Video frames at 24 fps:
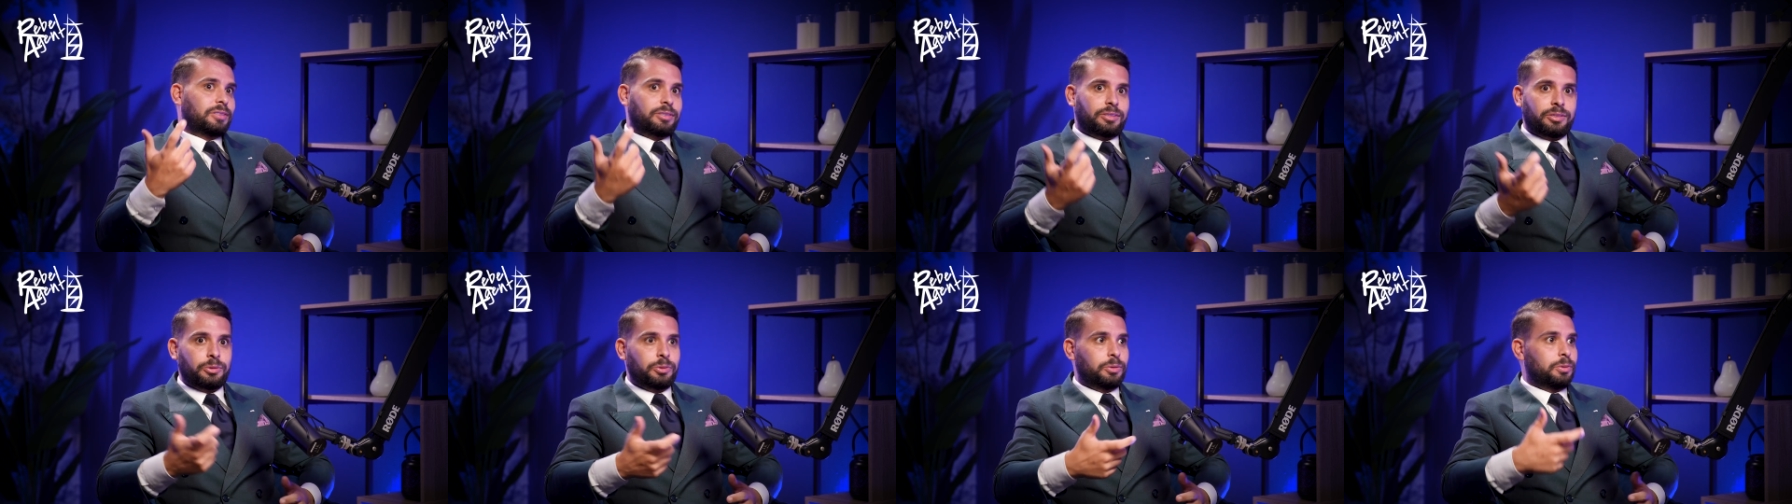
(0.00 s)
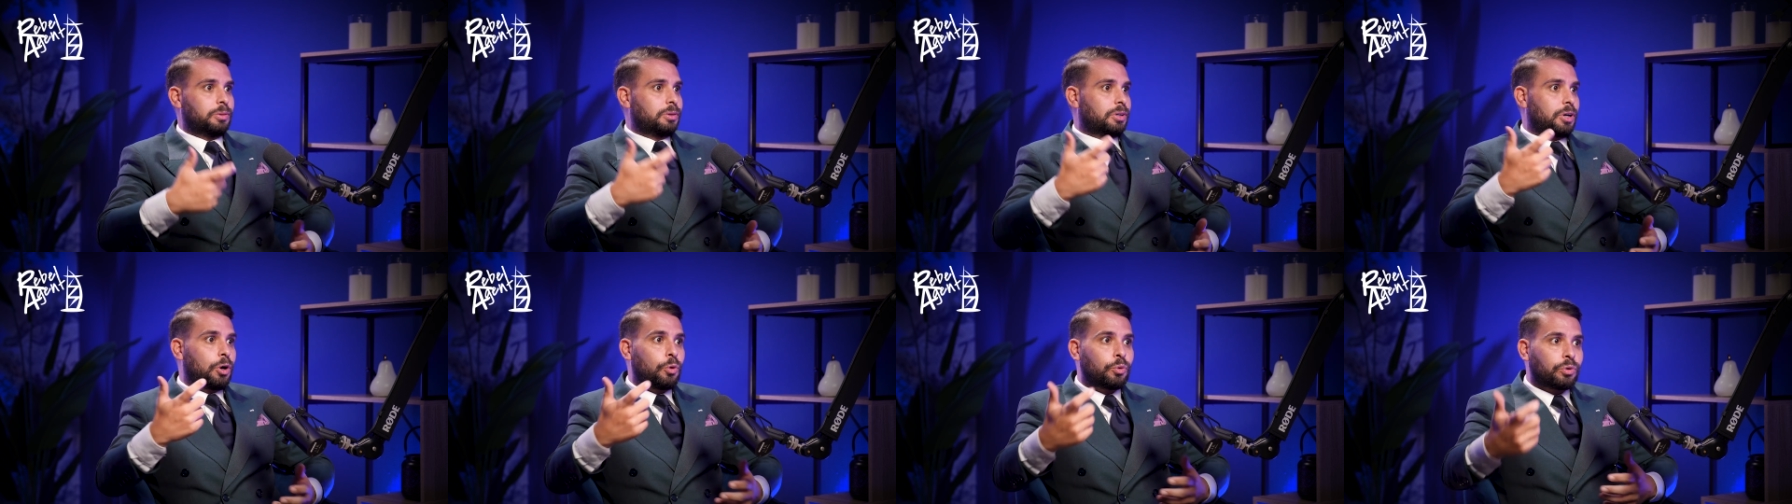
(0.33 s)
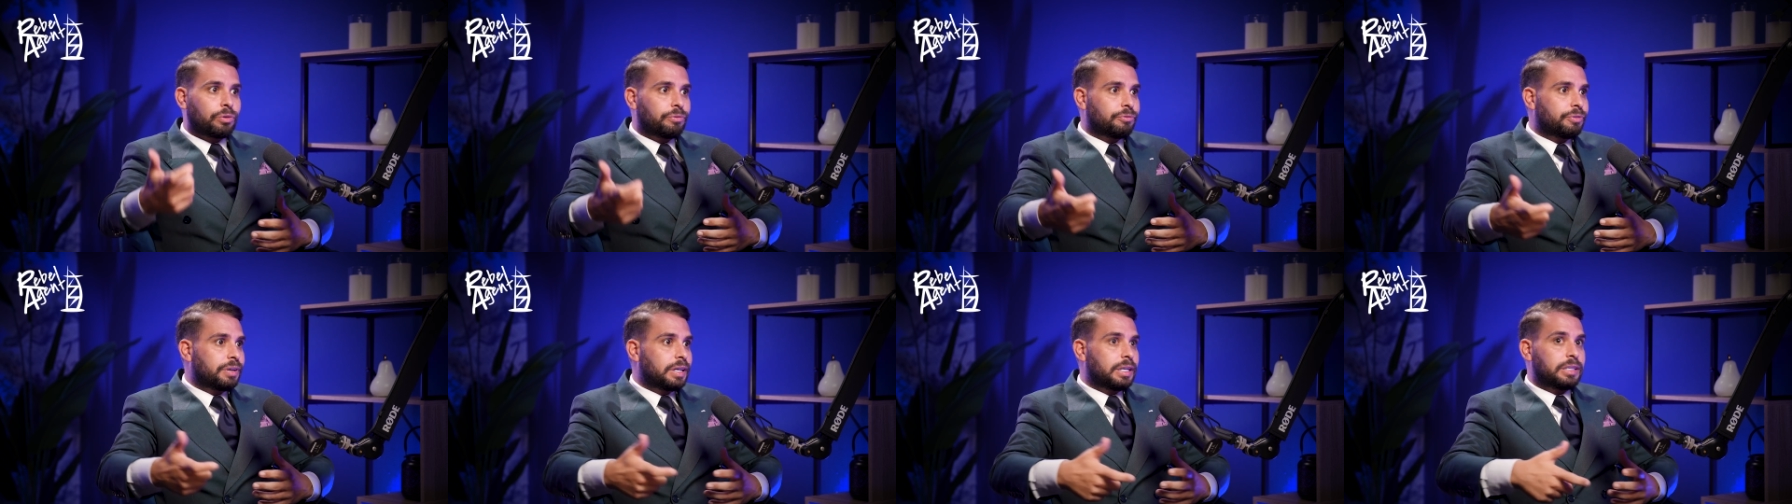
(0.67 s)
to
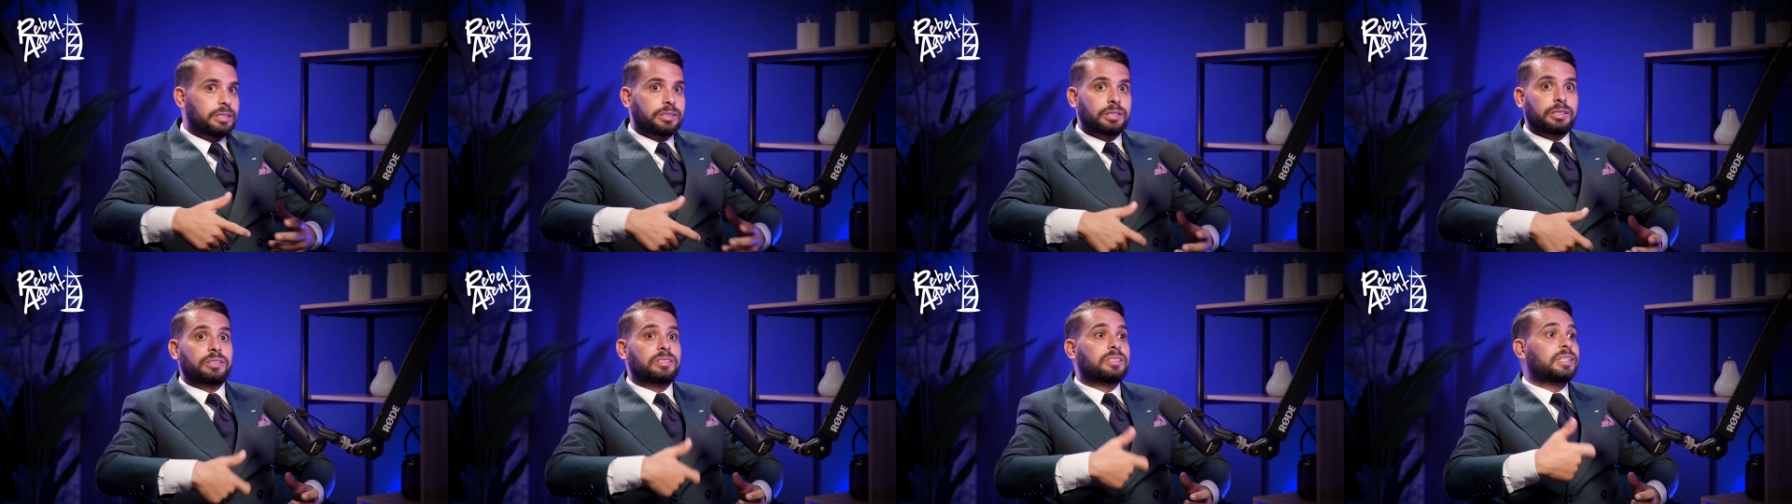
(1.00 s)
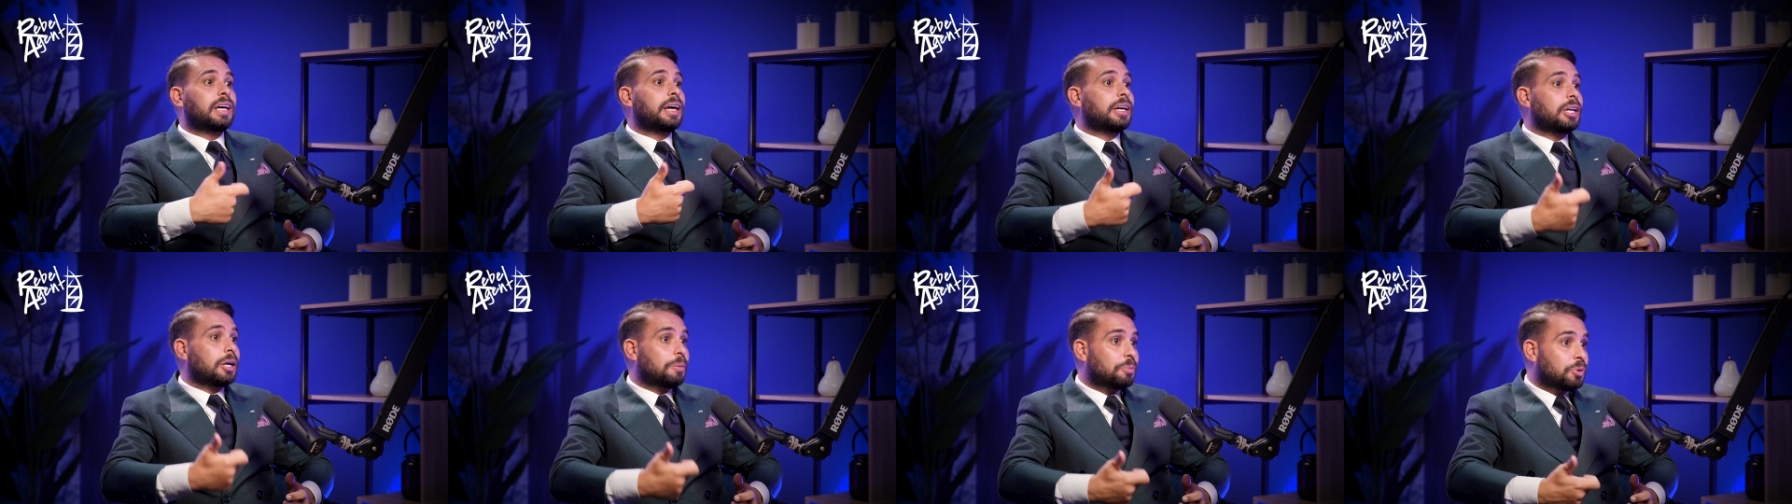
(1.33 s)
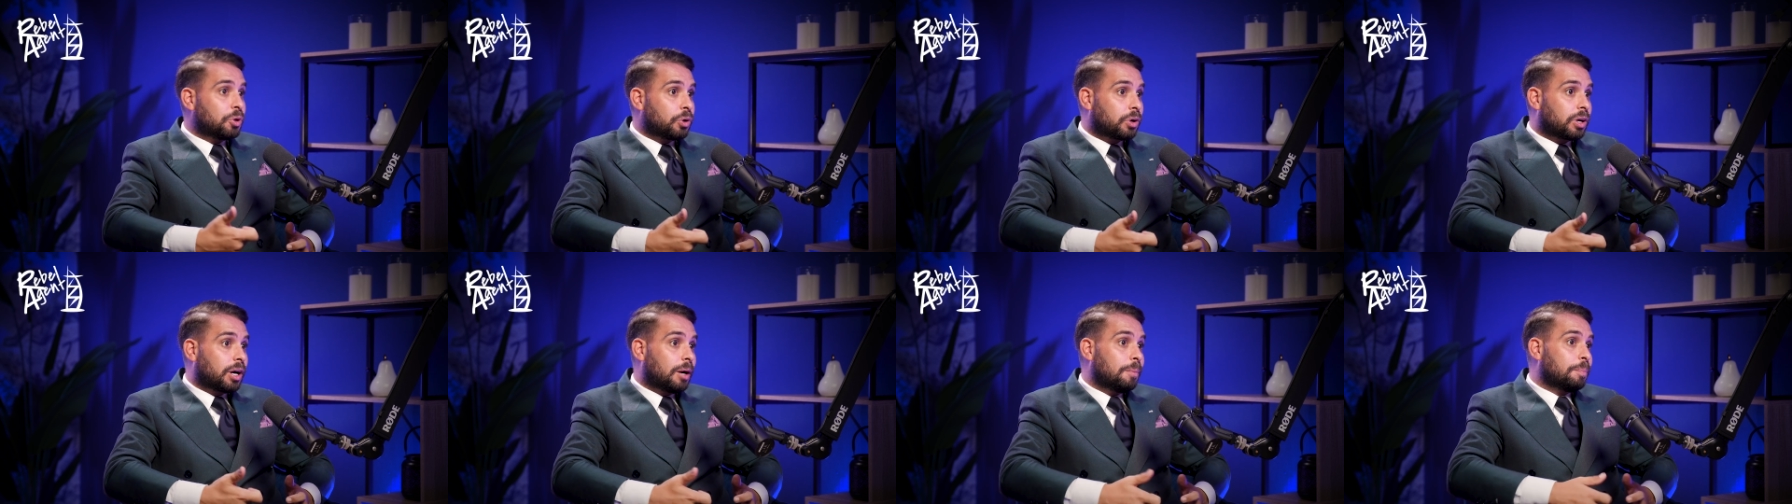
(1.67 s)
golden visa to setting up
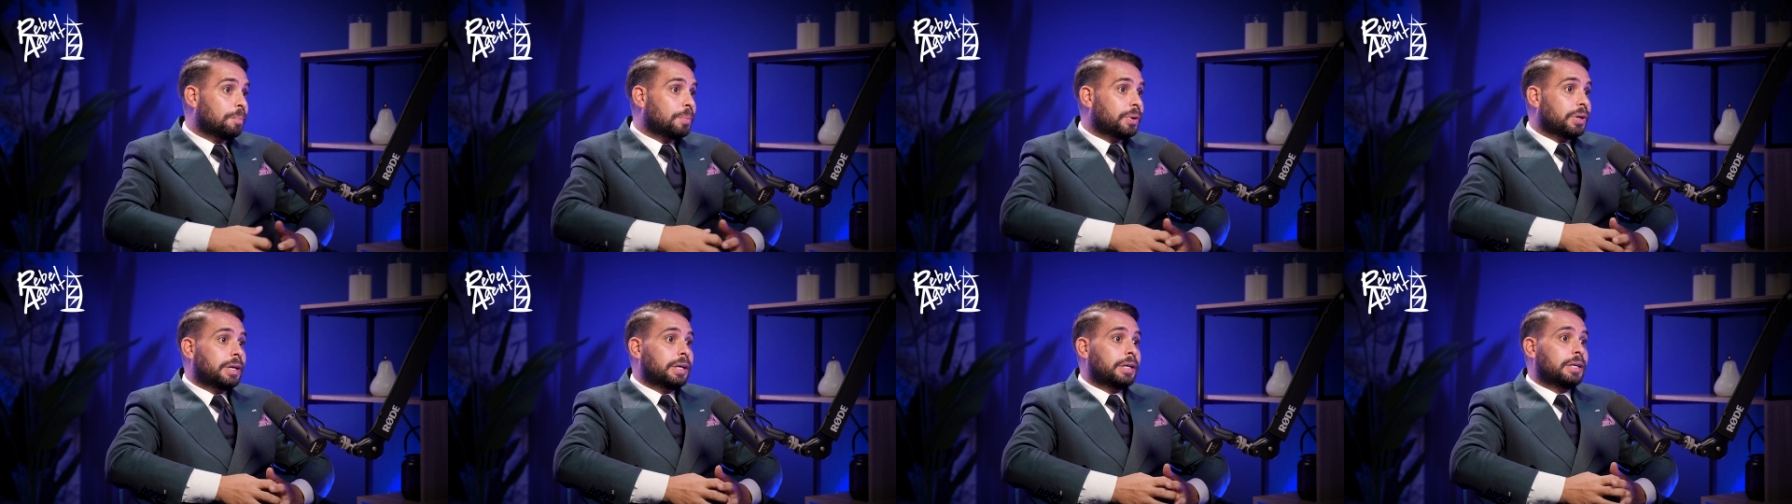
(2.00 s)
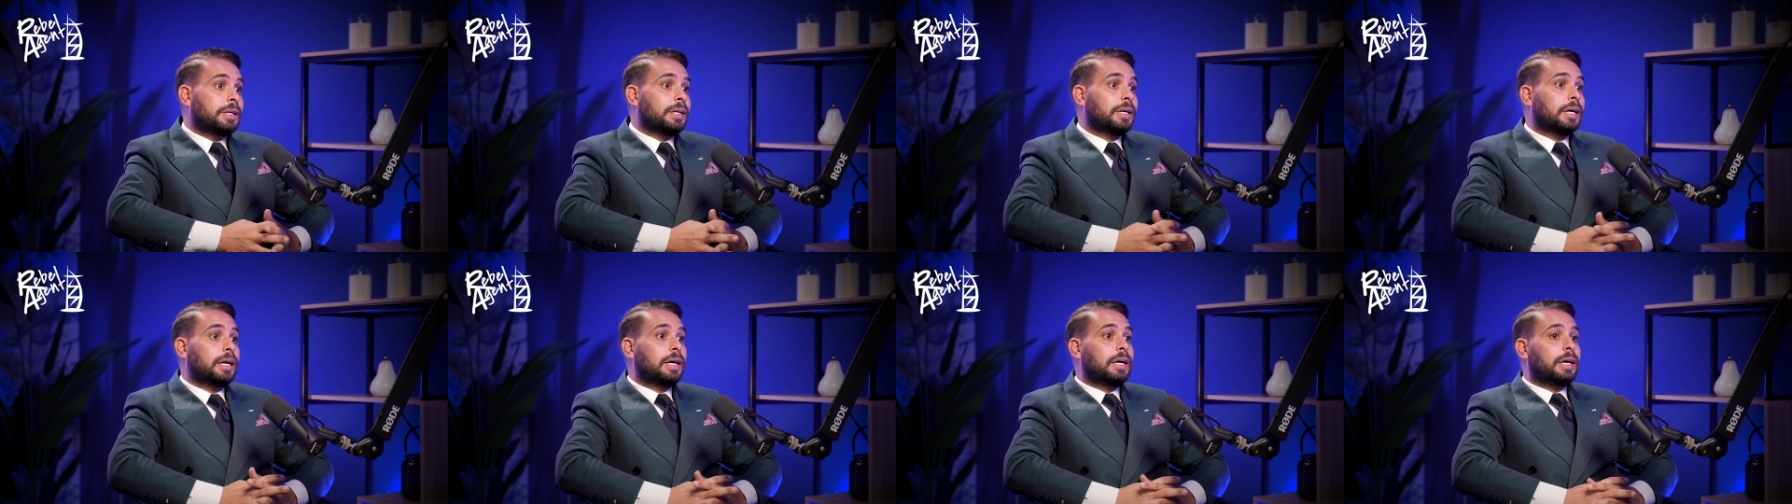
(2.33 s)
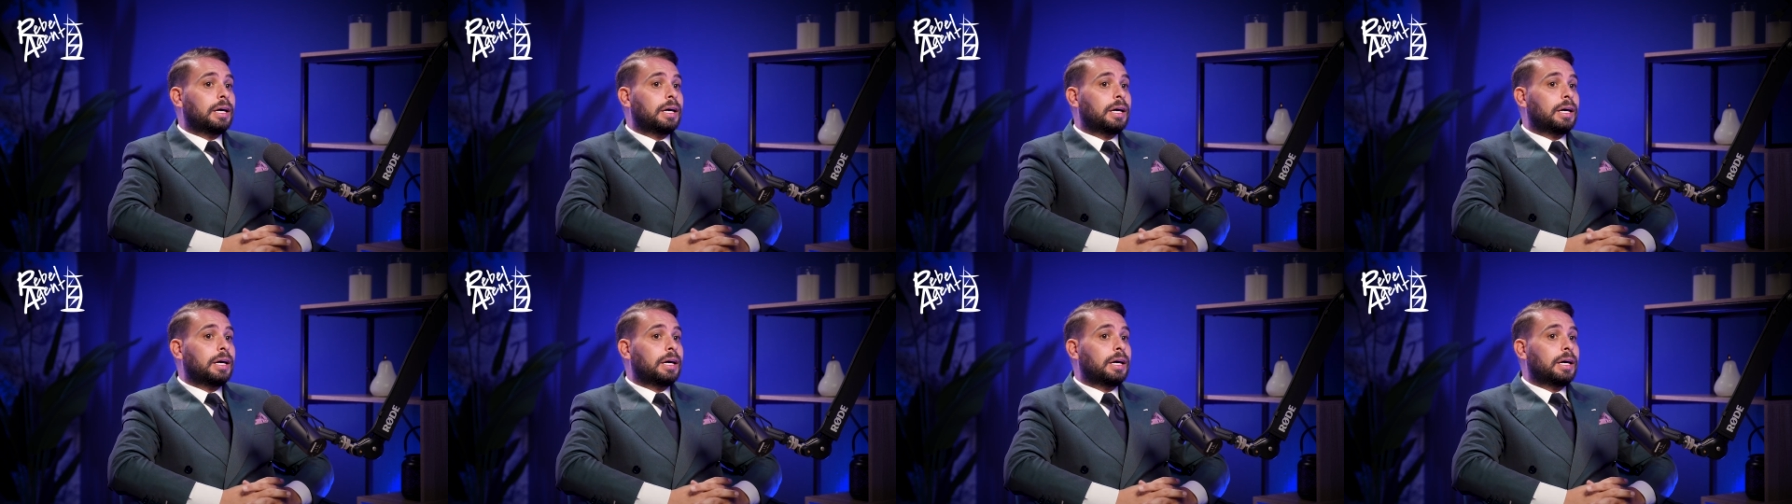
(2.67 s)
your company.